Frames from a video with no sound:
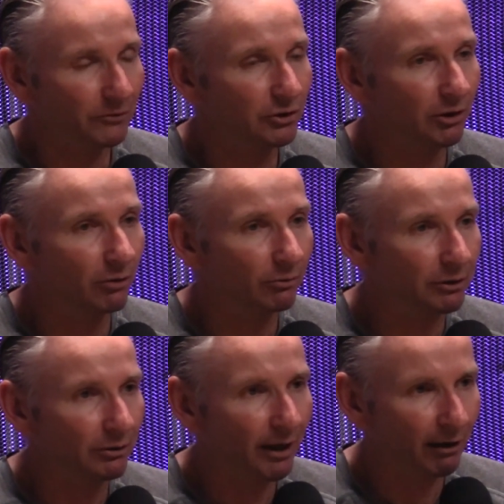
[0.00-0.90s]
So
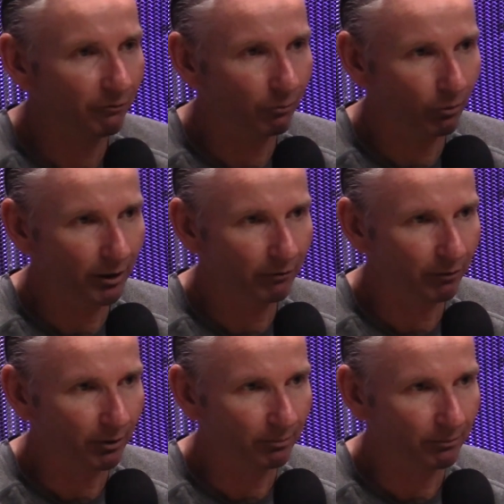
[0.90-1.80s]
you have one of
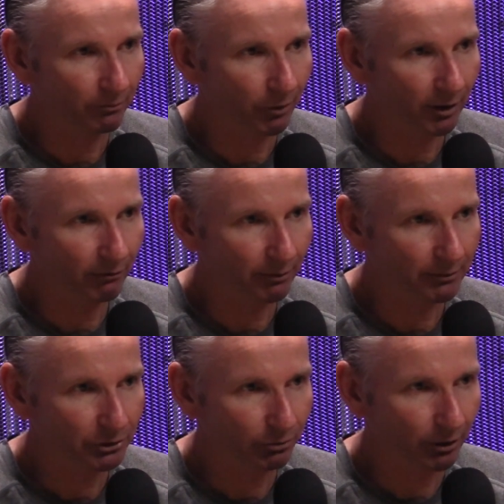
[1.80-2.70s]

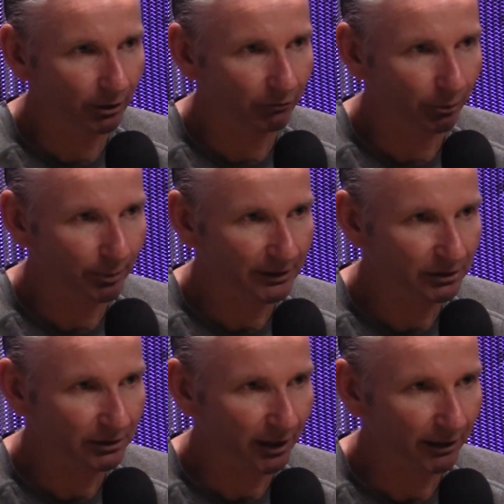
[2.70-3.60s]
them is working for
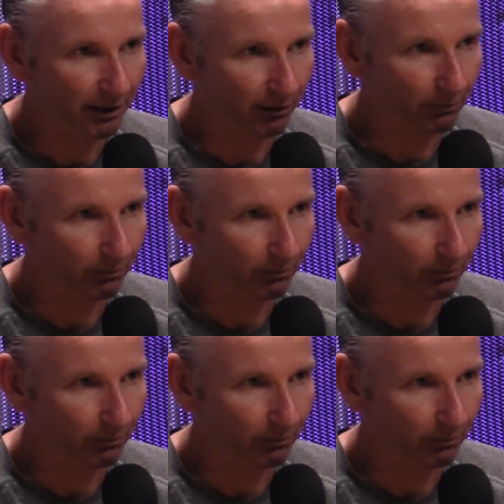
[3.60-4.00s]
PCI now.